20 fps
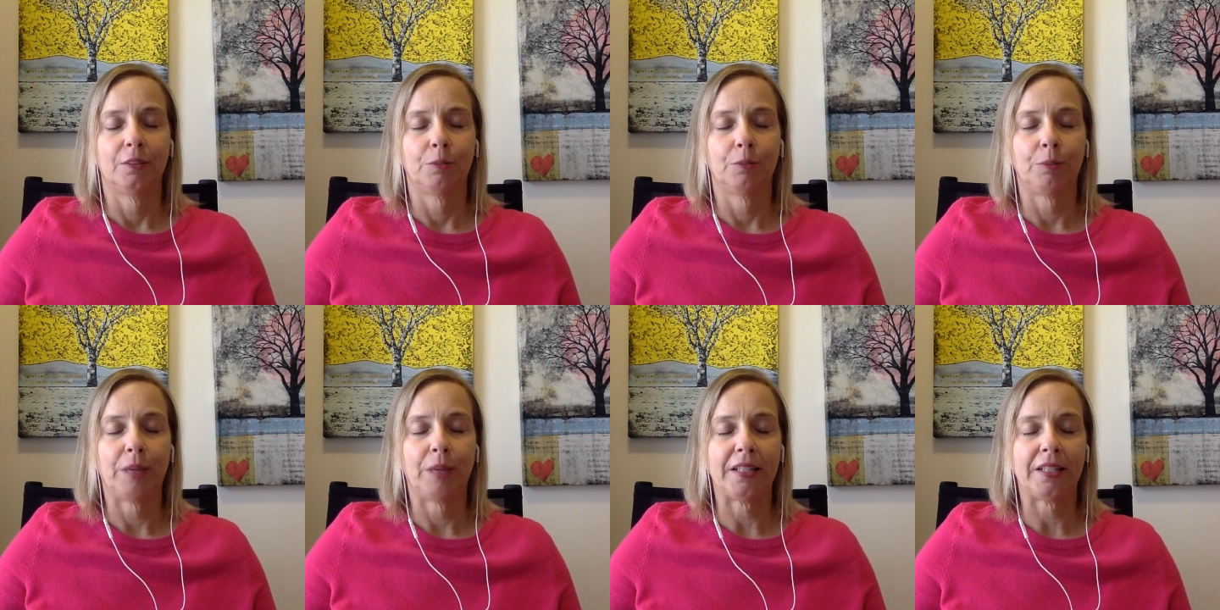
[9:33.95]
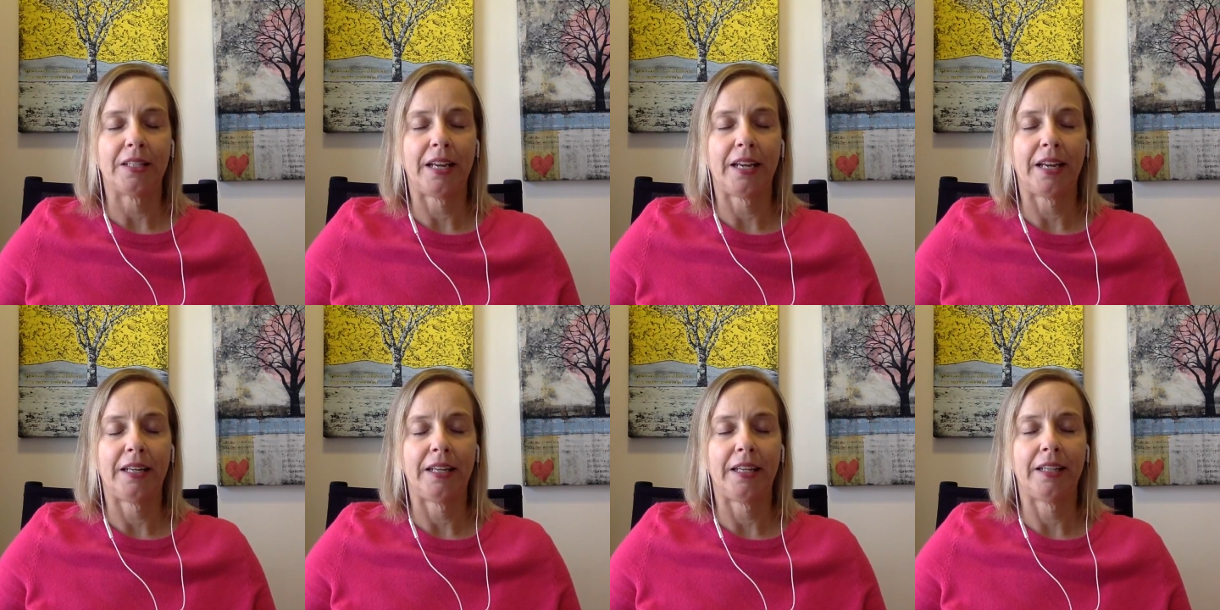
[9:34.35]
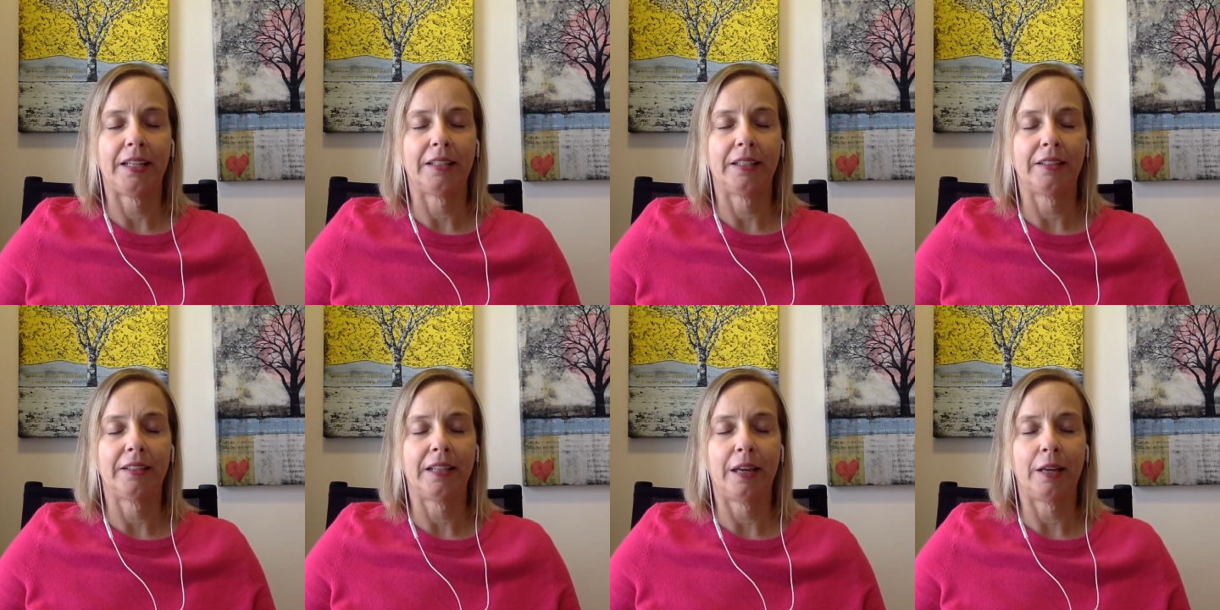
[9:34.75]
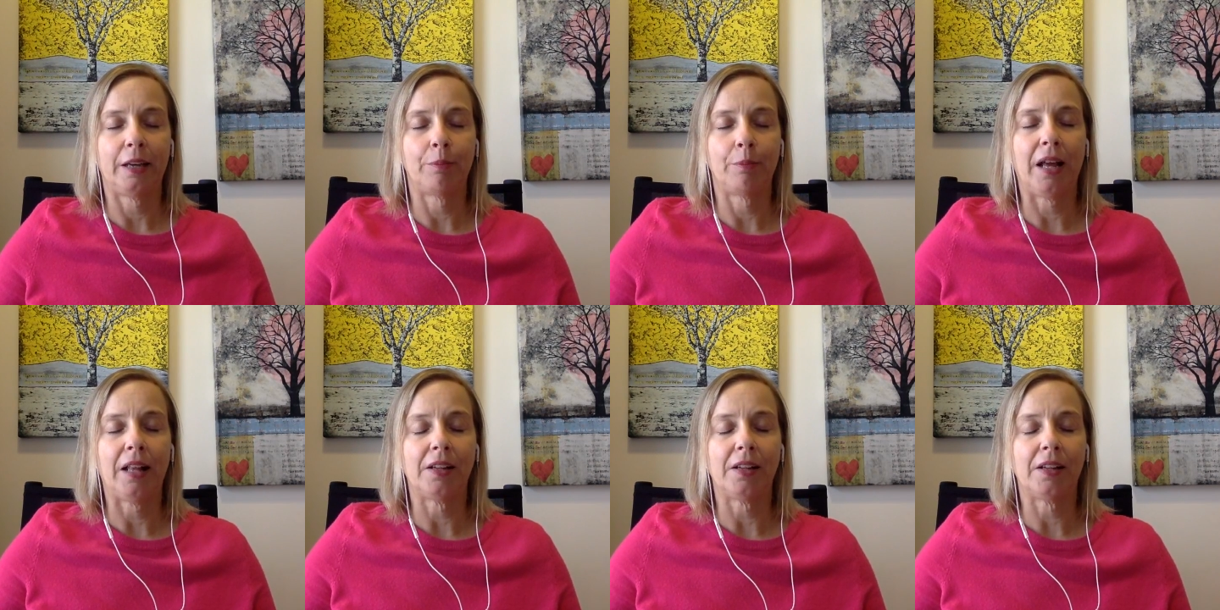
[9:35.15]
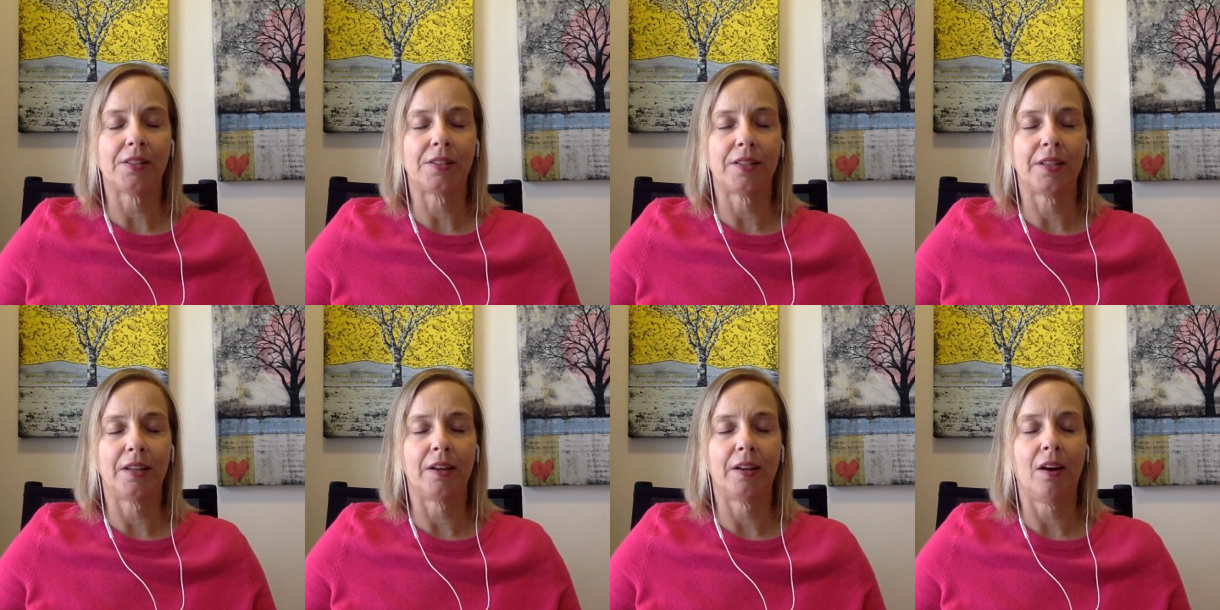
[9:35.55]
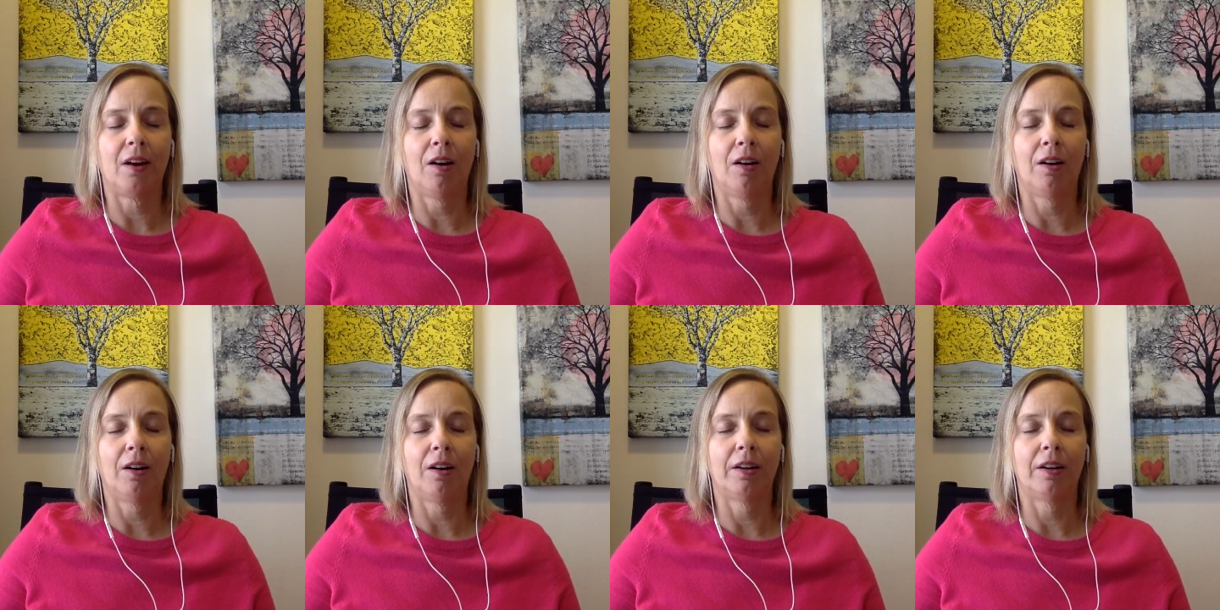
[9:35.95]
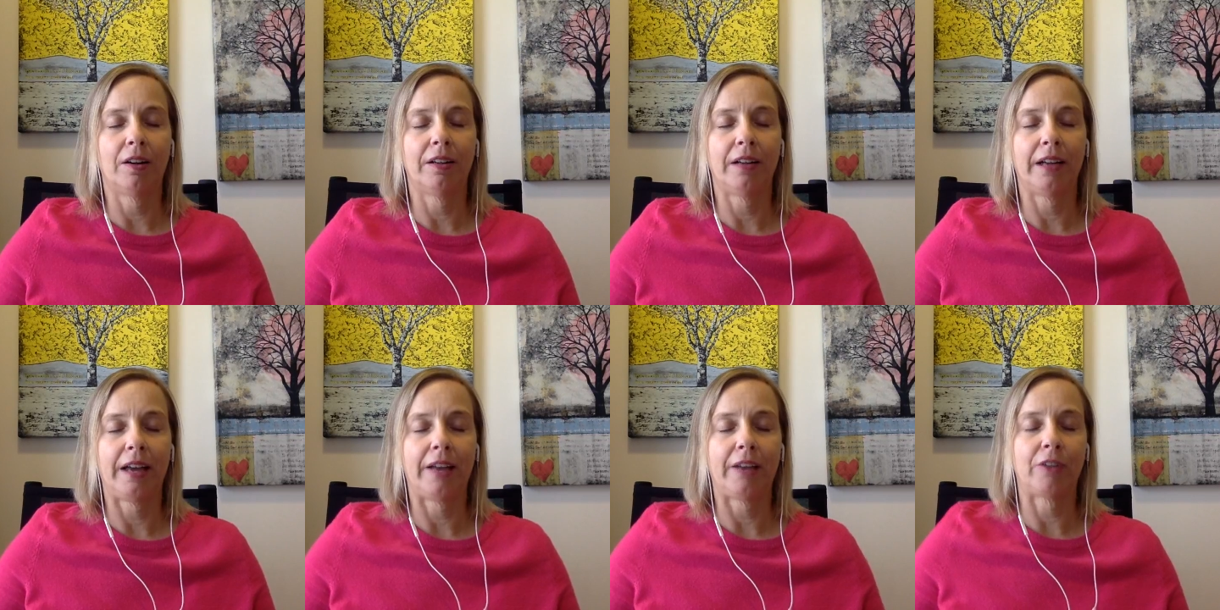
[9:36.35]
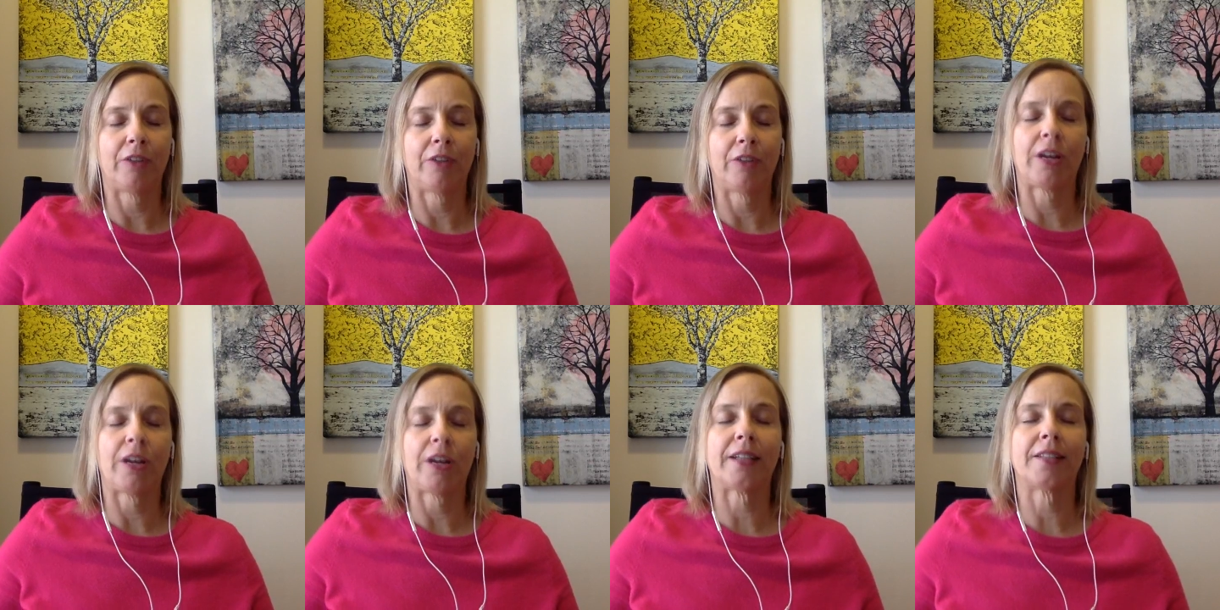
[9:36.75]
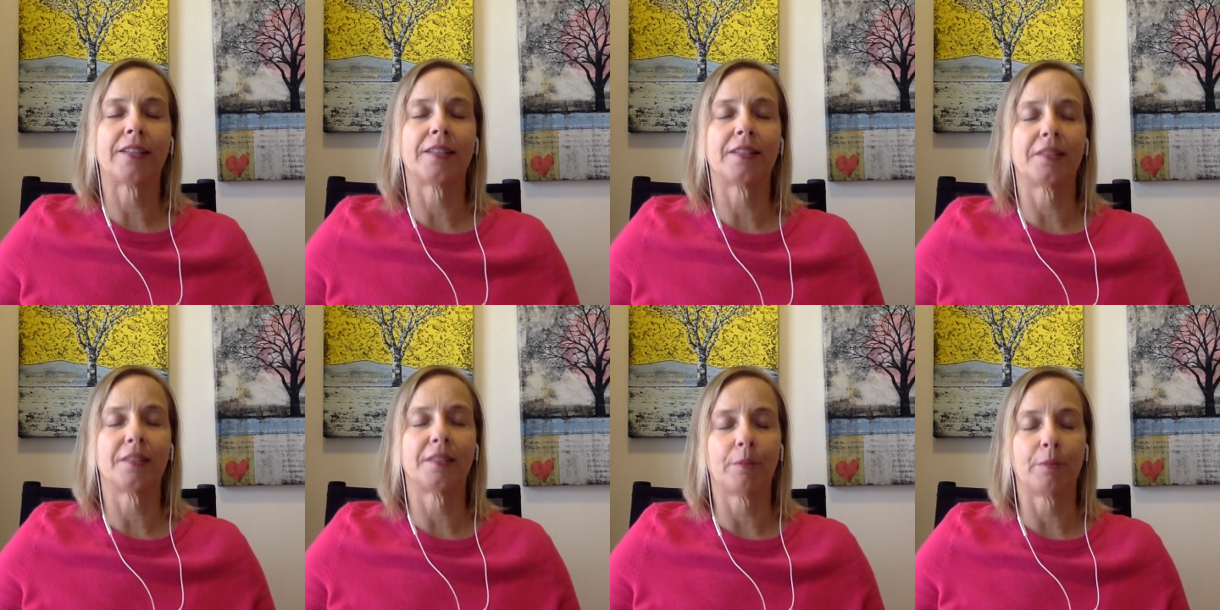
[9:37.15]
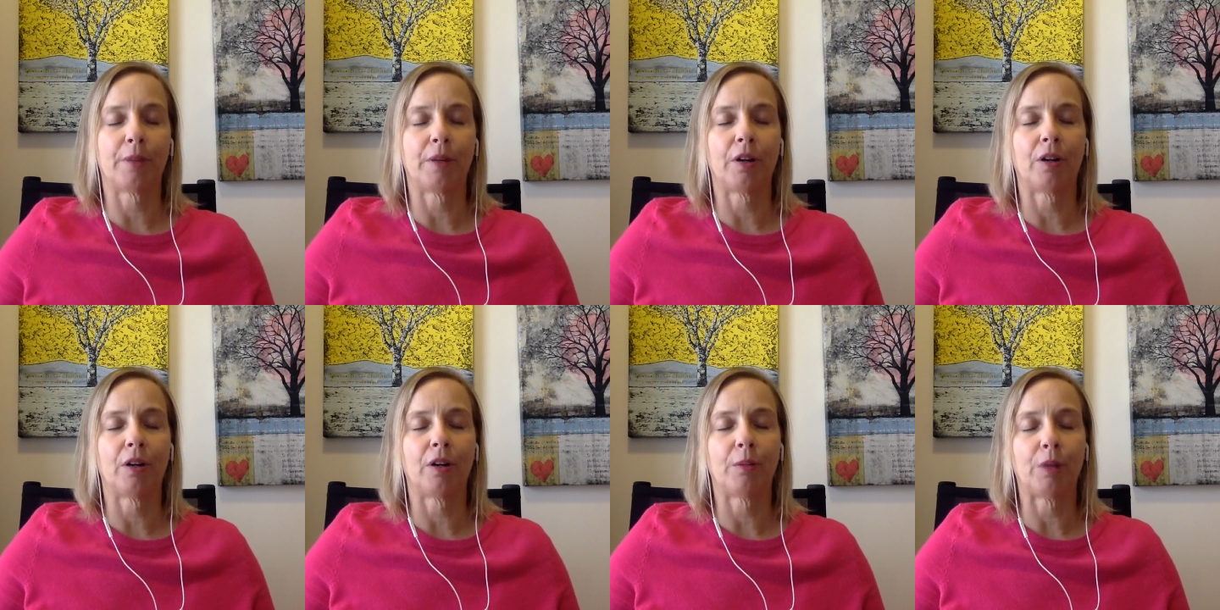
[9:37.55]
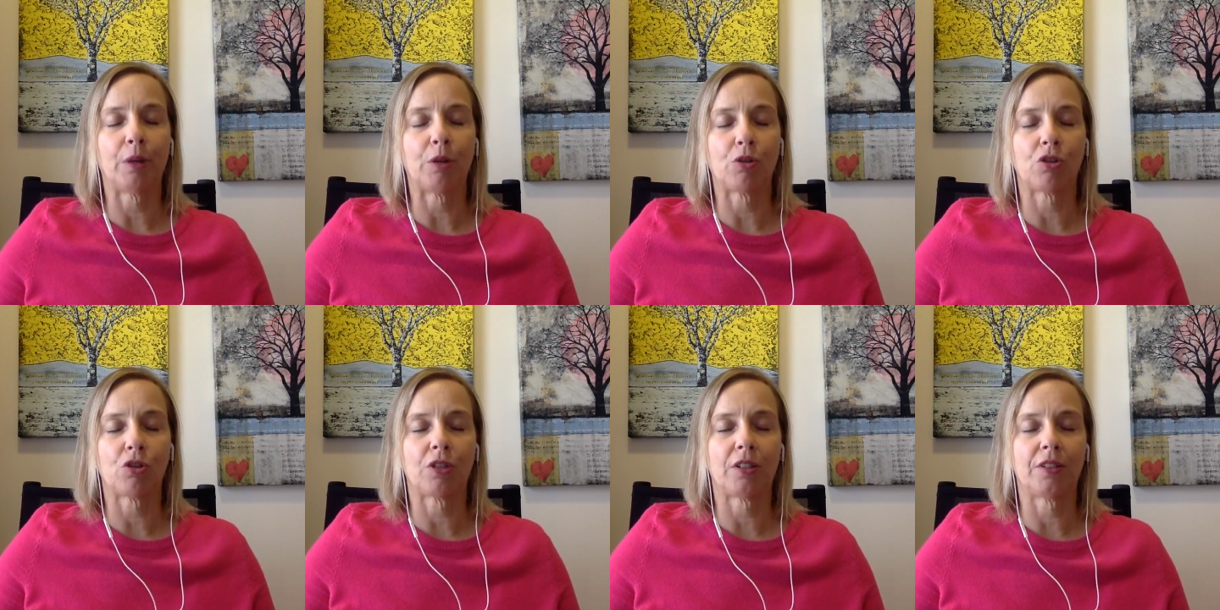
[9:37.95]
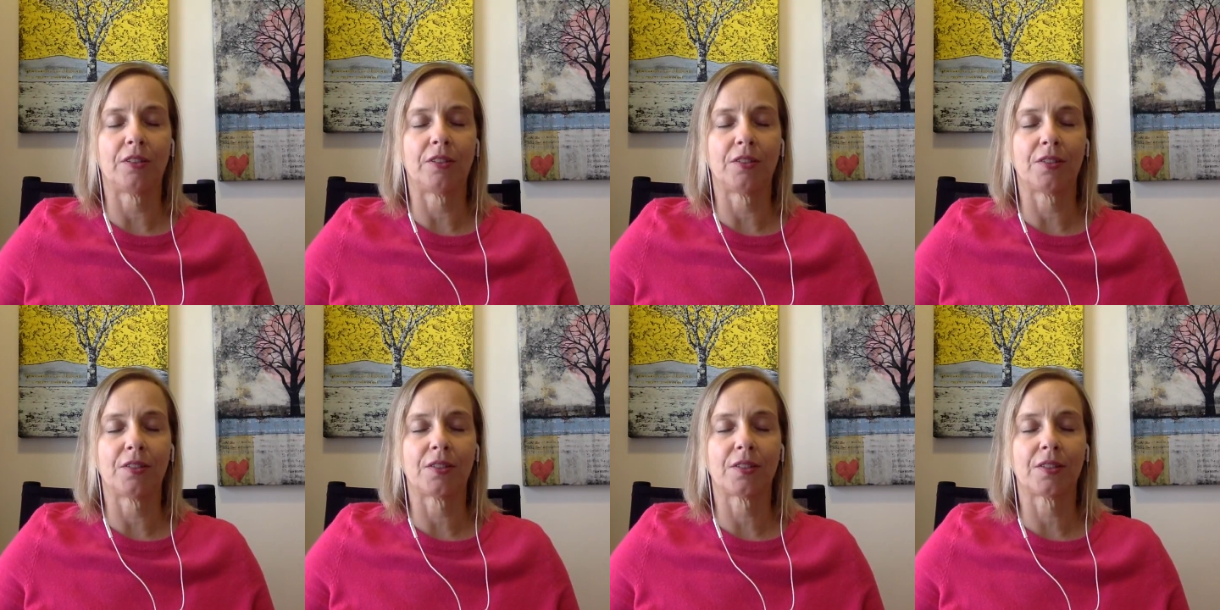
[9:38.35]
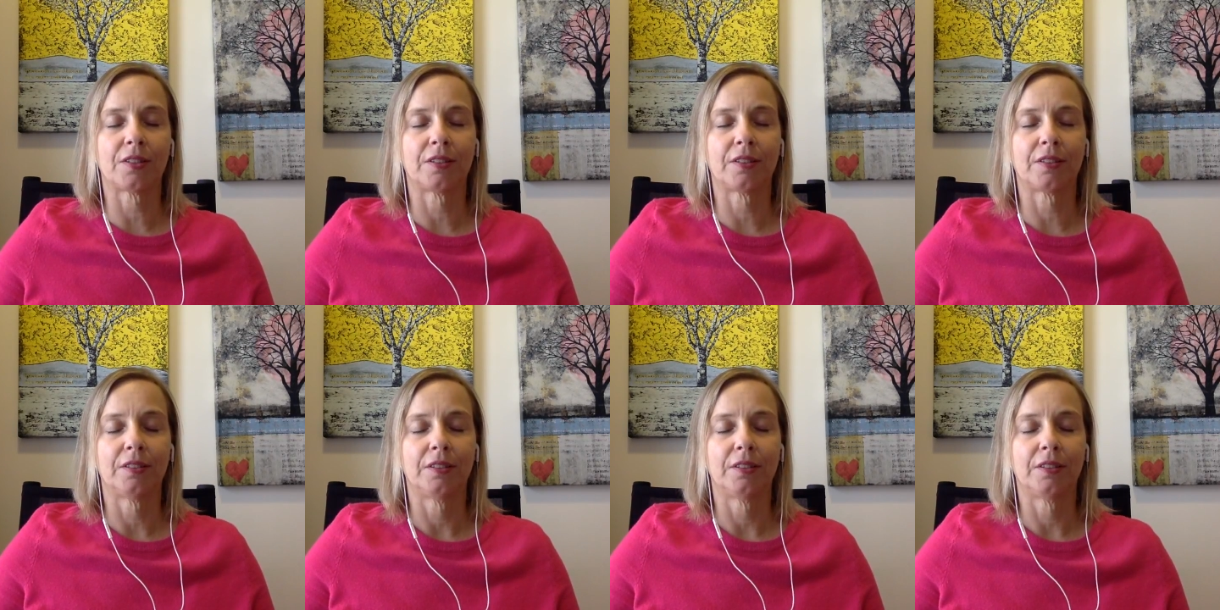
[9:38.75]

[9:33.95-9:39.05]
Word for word: maintaining and balancing our energetic system and our emotions,